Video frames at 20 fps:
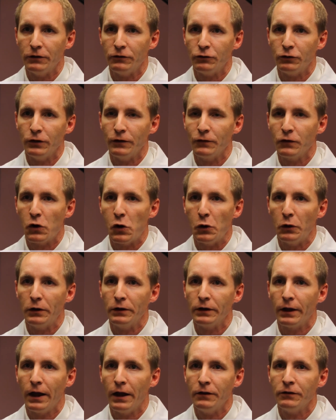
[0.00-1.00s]
history of
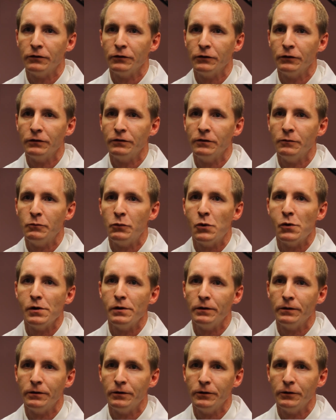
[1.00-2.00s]
colon cancer, it's
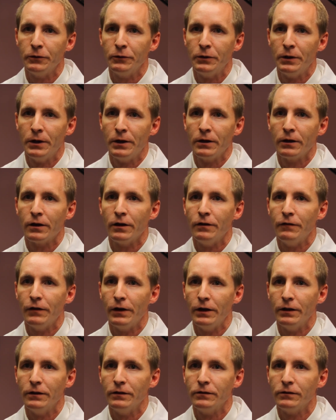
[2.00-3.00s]
important to
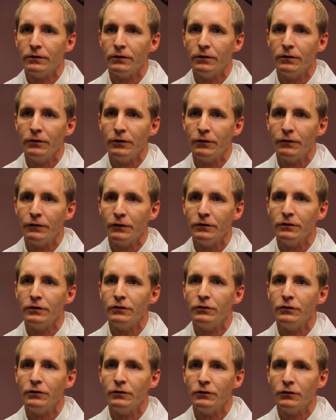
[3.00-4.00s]
convey this to the, your
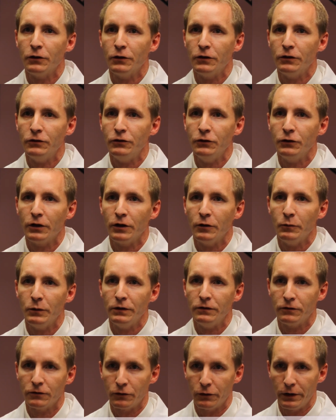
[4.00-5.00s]
physician so that you can be
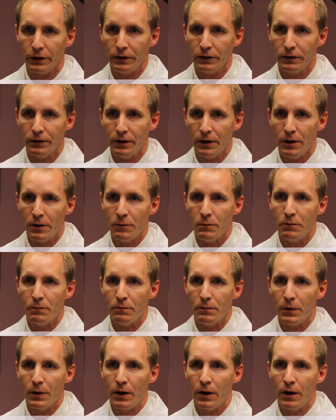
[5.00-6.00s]
screened
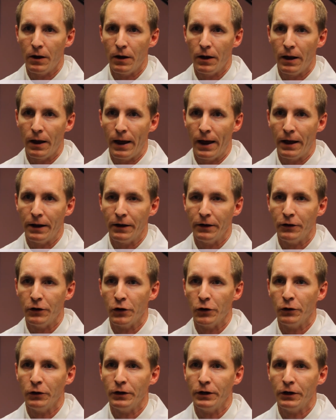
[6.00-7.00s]
at an
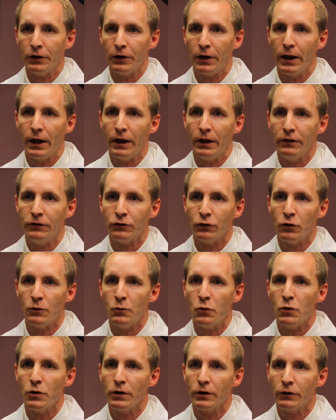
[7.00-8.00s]
earlier age or
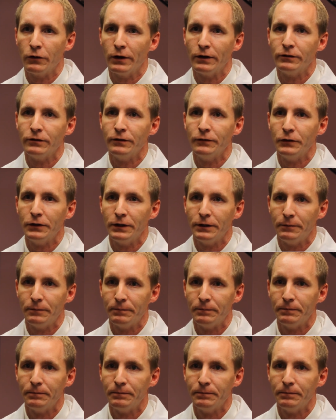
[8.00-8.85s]
more aggressively.